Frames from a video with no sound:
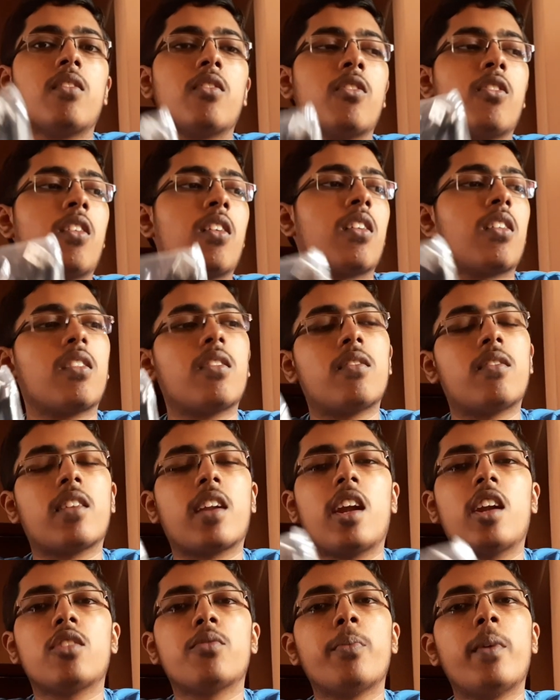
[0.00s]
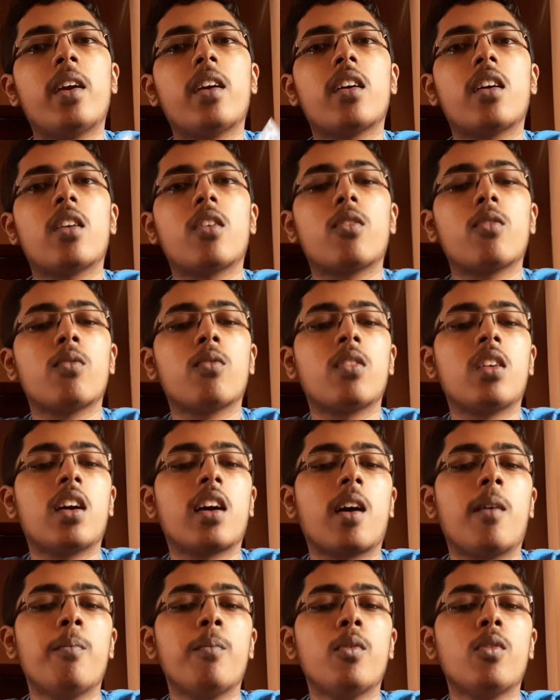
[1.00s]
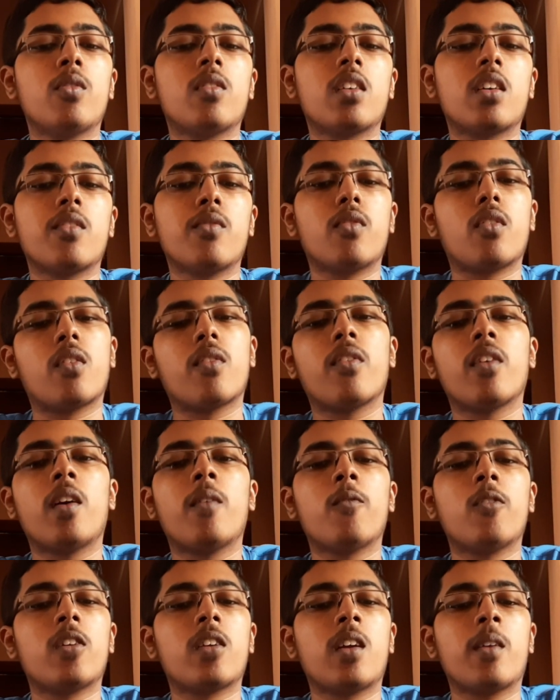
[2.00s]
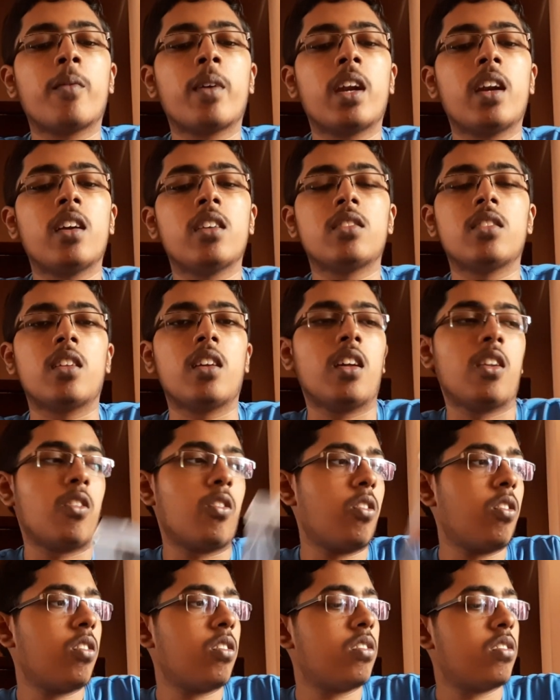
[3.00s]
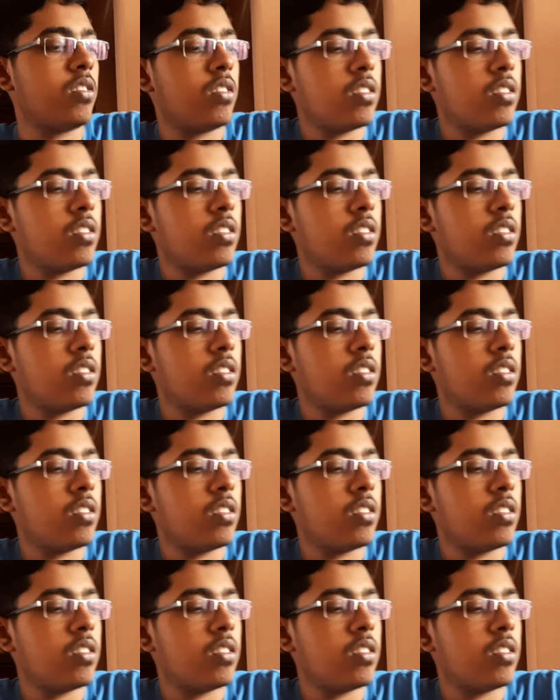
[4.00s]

your transmitter to the computer for firmware upgradation and all.